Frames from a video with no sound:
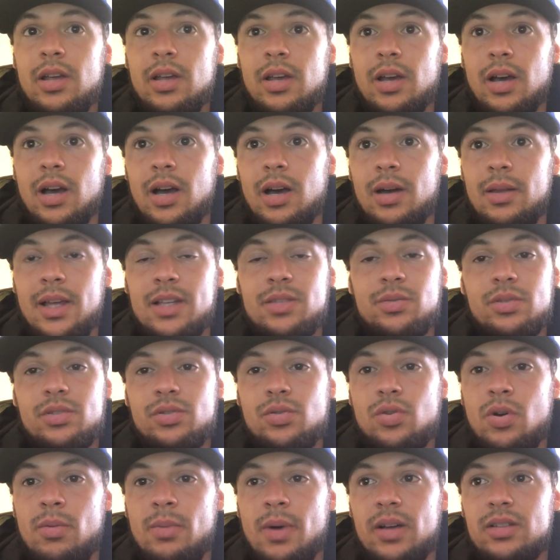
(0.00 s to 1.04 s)
That's what's
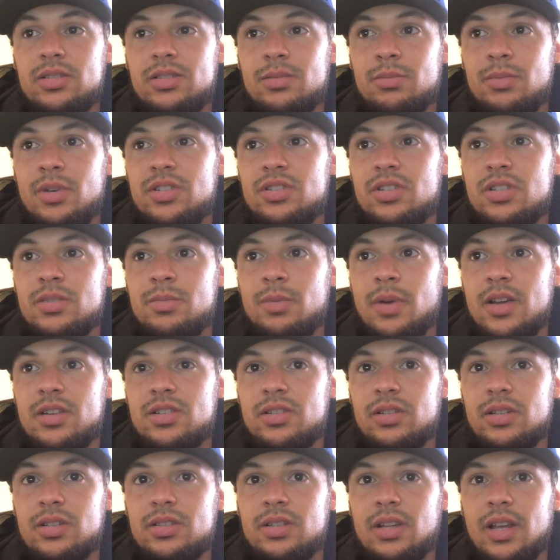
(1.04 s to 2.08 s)
cool about submission specialists.